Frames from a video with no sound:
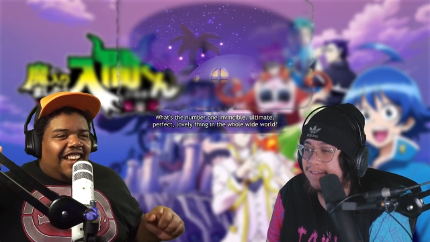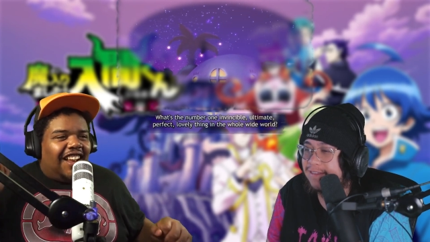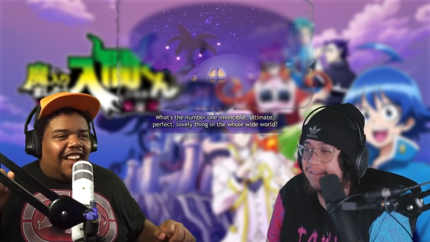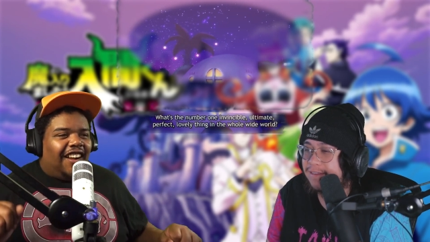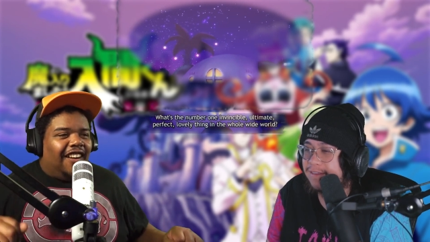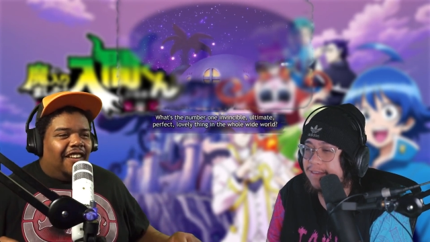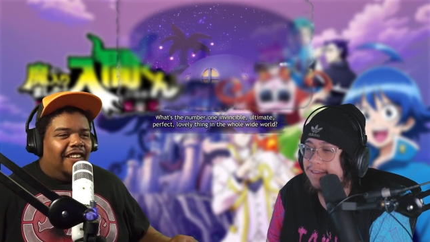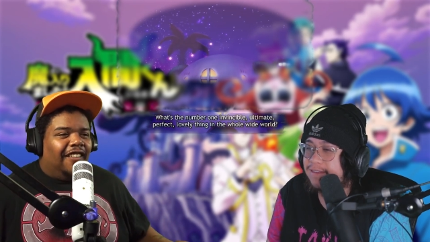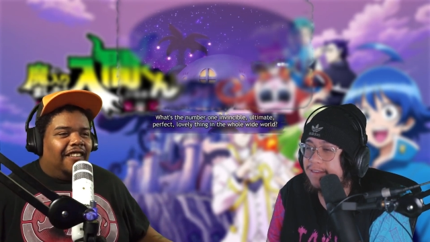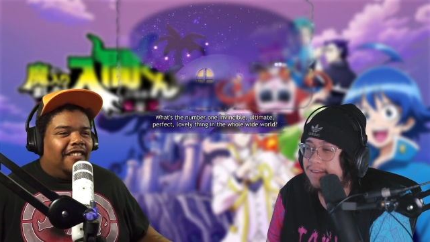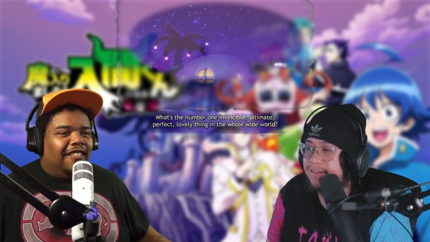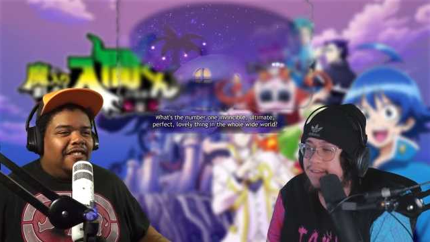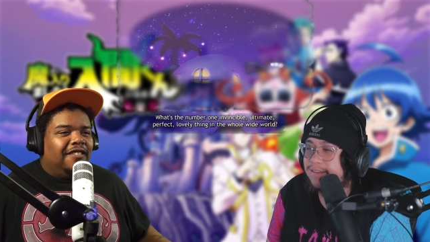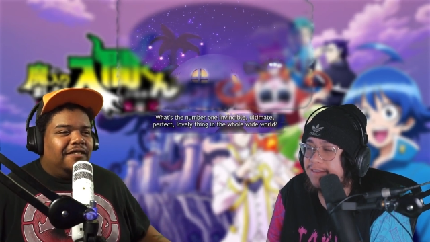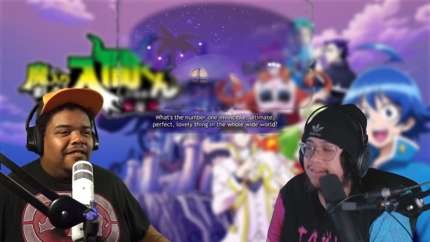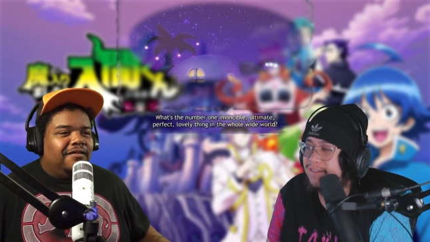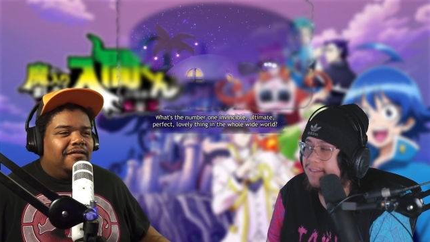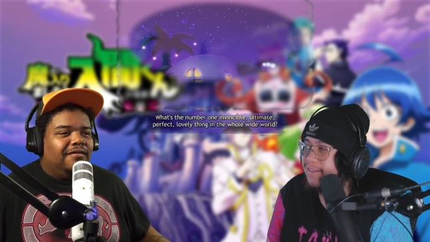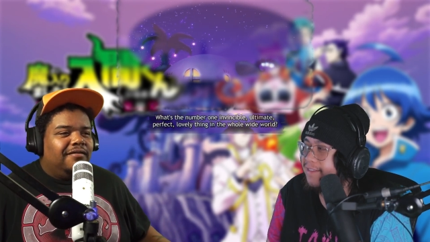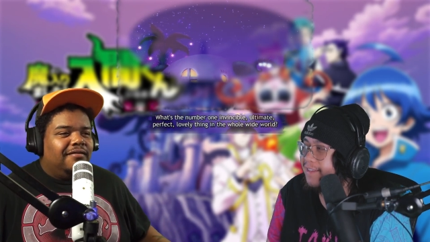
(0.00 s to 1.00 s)
Speaker 1: Oh.
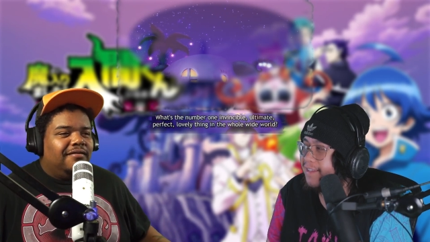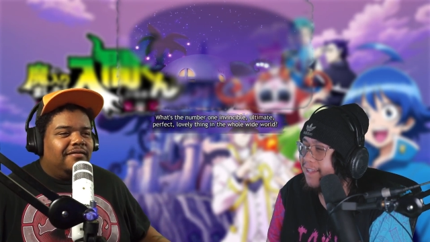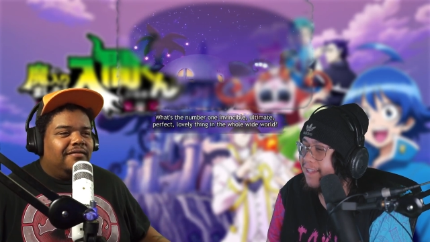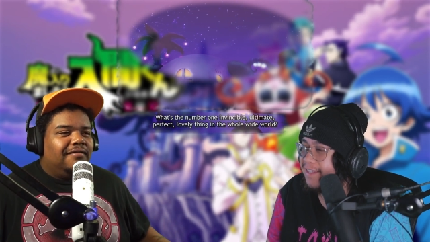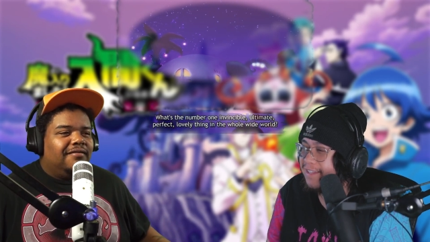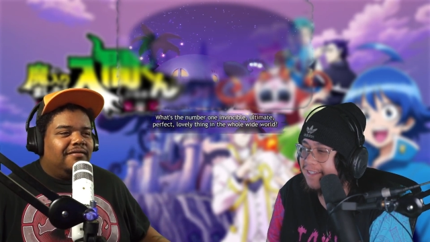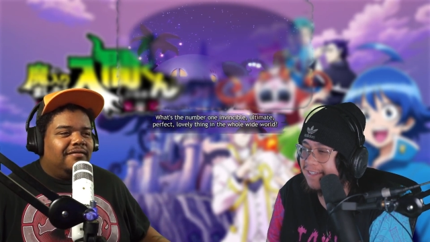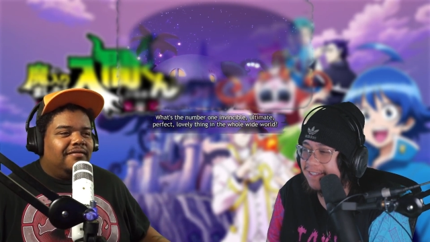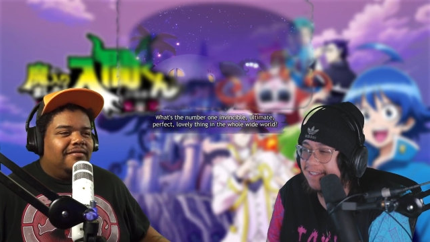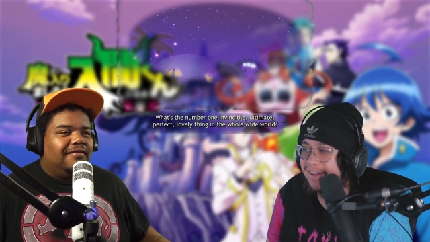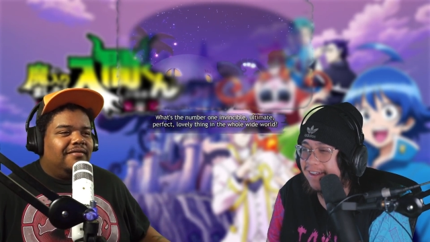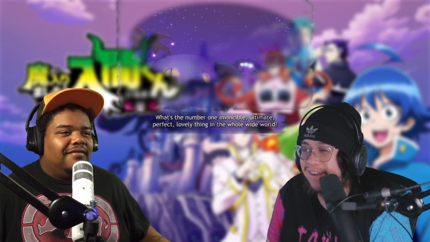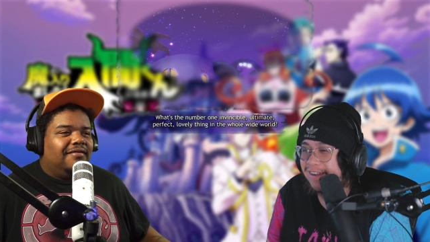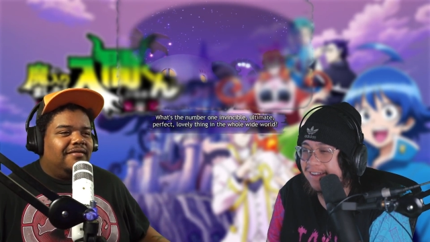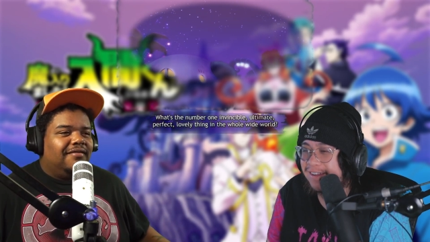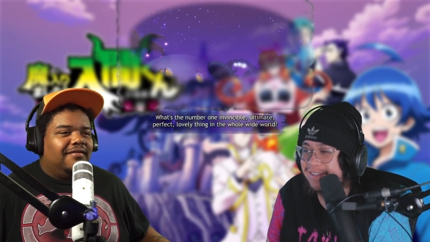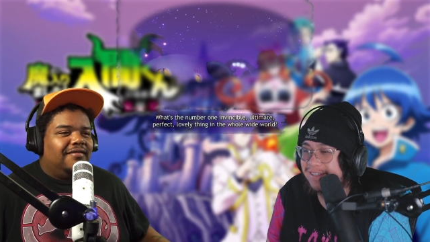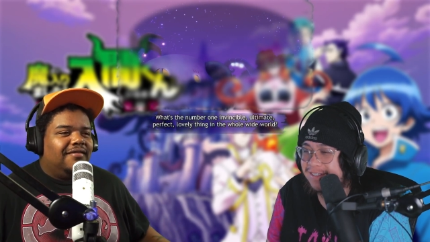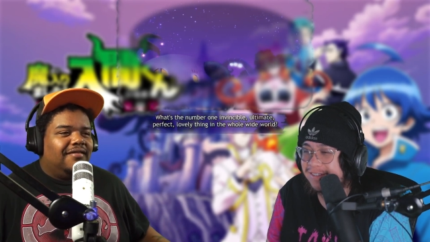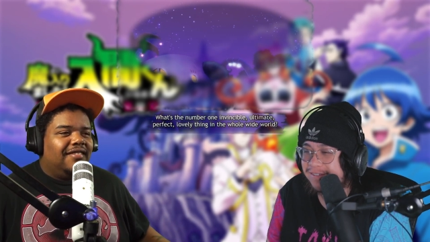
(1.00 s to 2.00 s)
This is
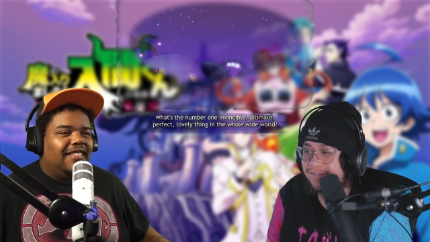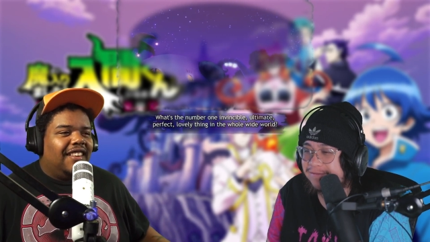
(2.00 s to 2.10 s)
awesome.